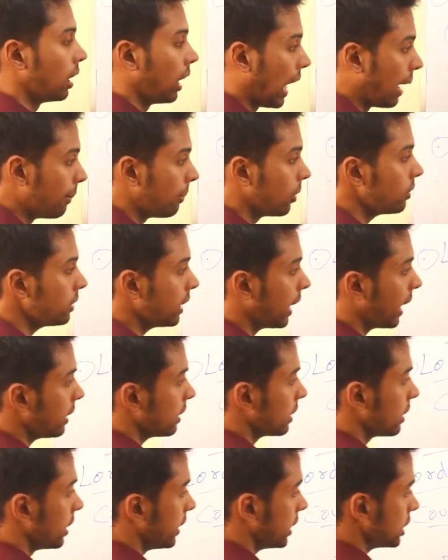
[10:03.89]
Above
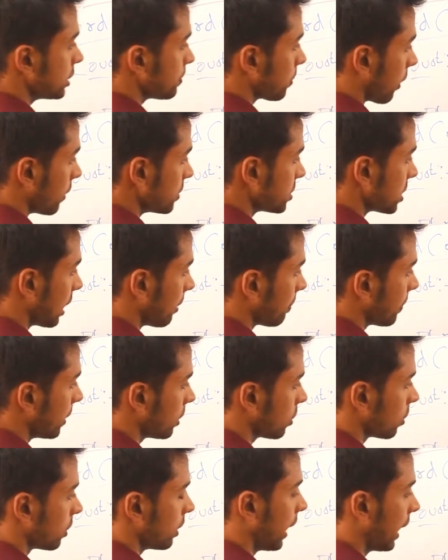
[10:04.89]
that, it is provincial appeal
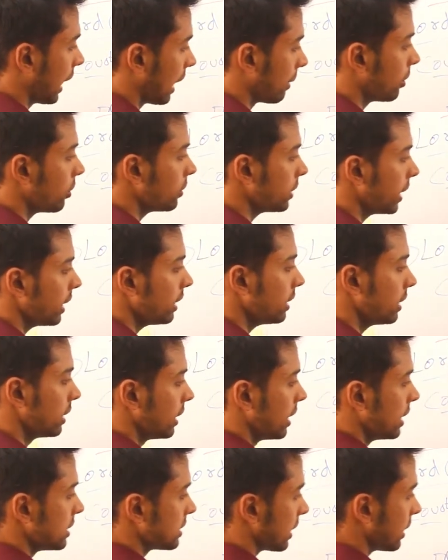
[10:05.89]
court. And above
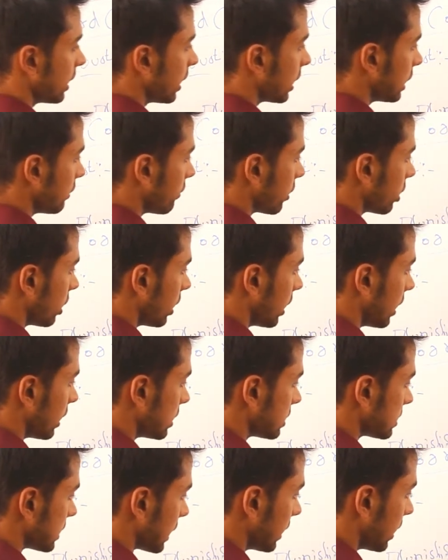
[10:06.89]
that, Sadar
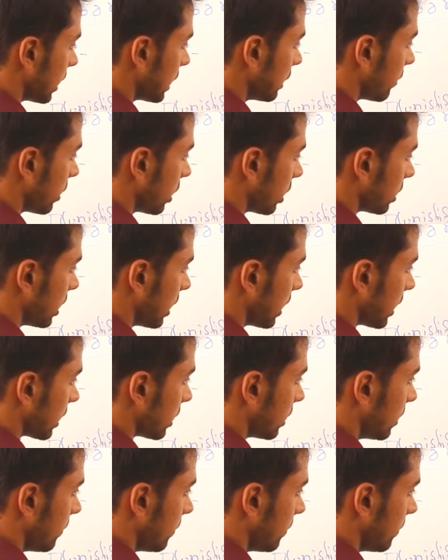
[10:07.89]
Diwani, Sadar Diwani Adalat.